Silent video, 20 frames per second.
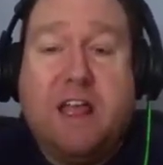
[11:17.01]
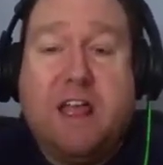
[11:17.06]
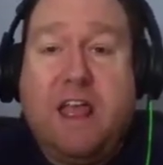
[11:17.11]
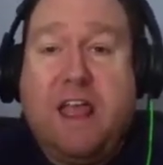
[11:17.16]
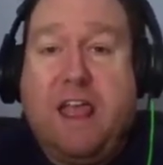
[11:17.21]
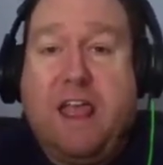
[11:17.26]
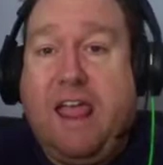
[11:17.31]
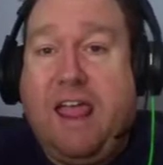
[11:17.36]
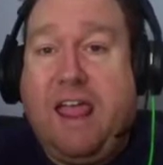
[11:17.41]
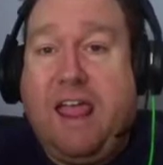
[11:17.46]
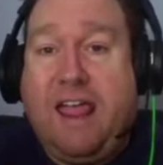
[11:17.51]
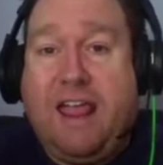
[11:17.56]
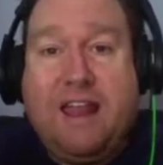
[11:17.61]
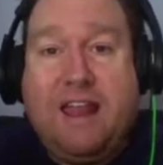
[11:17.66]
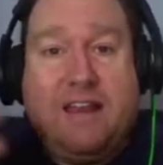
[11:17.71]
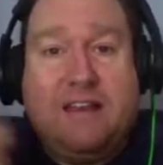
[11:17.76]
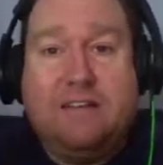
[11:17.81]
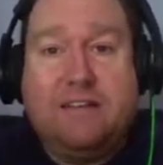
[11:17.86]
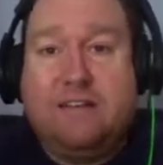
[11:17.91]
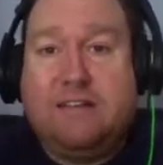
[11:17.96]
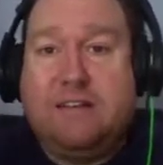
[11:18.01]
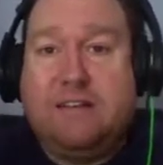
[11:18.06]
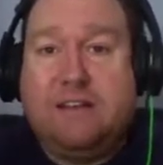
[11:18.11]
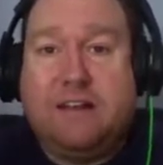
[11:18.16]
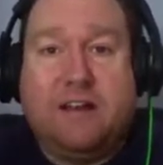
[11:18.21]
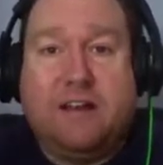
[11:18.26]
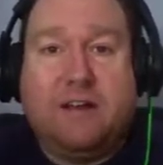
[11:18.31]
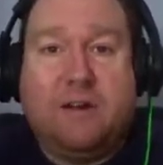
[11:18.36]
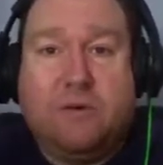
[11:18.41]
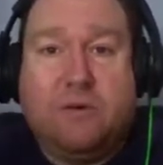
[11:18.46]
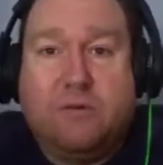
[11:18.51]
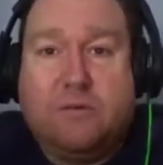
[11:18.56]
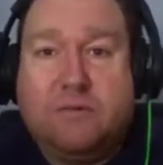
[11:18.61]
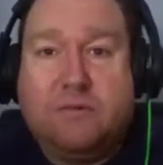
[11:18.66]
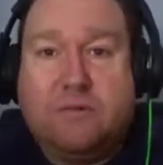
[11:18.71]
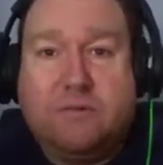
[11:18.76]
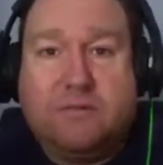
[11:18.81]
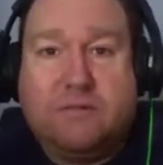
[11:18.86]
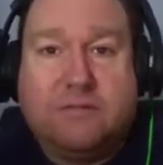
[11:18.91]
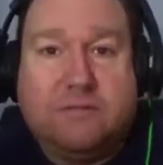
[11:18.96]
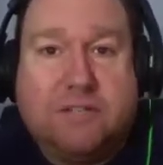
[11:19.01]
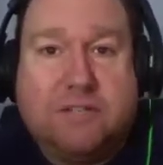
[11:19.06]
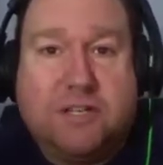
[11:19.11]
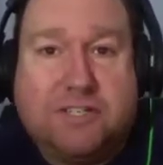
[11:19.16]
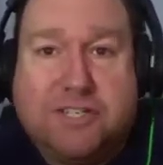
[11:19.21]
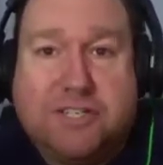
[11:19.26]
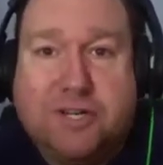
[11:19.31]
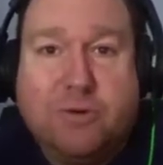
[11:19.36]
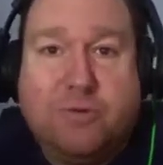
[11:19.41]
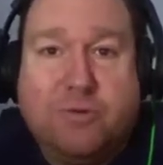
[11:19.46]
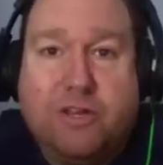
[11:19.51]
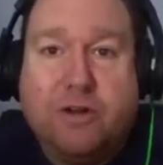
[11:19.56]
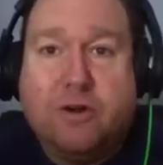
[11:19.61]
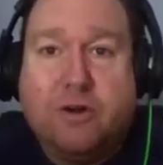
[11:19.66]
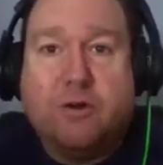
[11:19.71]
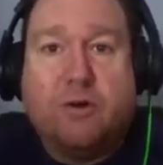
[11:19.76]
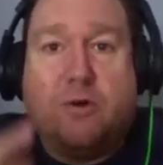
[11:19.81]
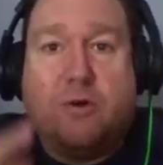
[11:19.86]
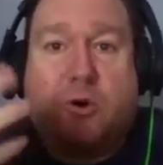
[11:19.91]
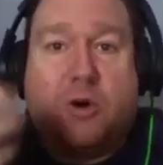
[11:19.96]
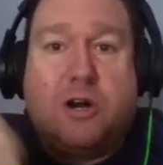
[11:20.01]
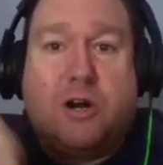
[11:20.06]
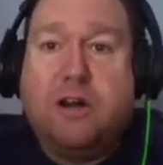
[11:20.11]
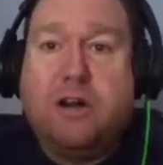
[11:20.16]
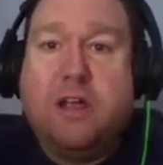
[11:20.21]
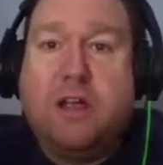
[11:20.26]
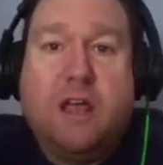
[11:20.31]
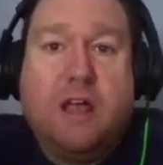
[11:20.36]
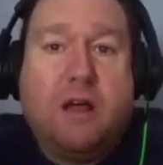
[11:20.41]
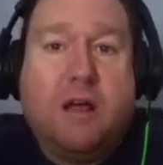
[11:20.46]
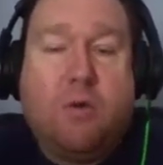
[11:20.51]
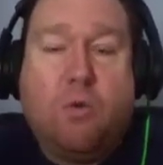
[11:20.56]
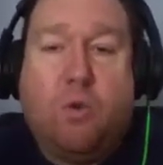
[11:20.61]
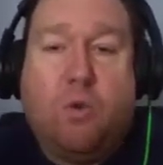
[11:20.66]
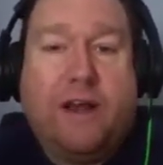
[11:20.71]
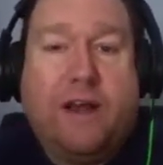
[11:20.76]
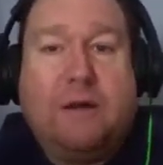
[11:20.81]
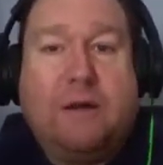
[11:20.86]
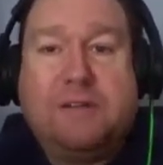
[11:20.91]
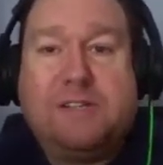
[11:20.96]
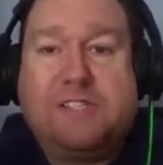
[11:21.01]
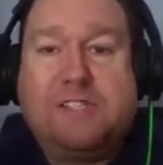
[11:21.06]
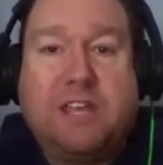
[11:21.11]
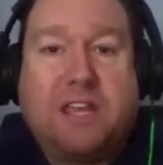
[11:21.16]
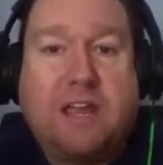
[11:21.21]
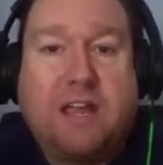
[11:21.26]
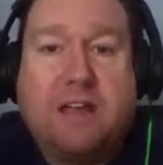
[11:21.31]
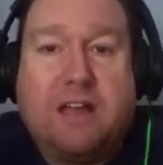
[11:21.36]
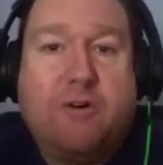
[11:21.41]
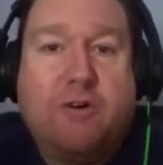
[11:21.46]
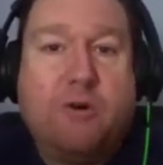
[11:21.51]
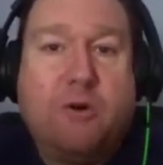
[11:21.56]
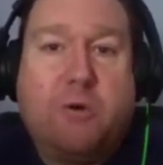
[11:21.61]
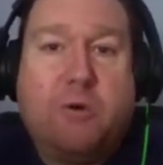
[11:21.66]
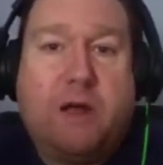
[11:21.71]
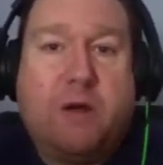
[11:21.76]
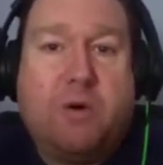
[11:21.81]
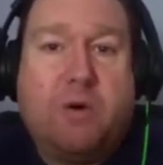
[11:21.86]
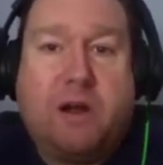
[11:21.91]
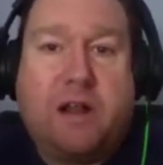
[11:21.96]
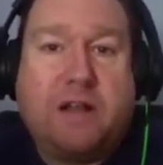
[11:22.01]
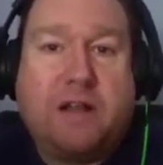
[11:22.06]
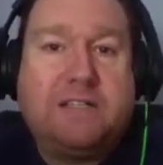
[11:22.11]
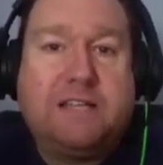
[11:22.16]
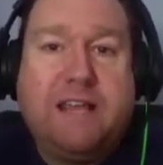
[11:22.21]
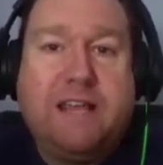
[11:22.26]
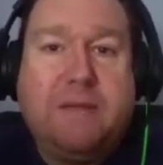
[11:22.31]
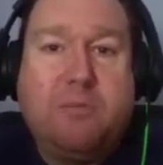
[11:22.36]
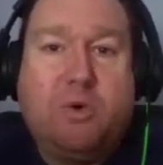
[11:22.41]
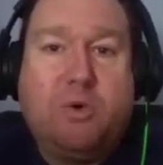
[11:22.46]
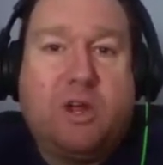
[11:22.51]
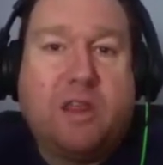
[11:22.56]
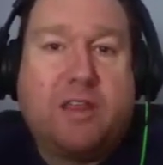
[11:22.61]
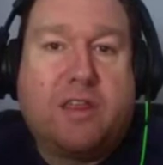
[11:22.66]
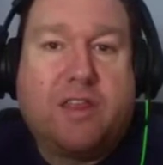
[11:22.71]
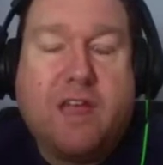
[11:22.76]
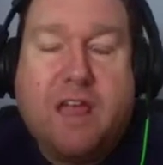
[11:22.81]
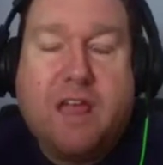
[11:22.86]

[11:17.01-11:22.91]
Mm-hmm. And, you know, to toot your horn, when I was thinking of who do I want to team with,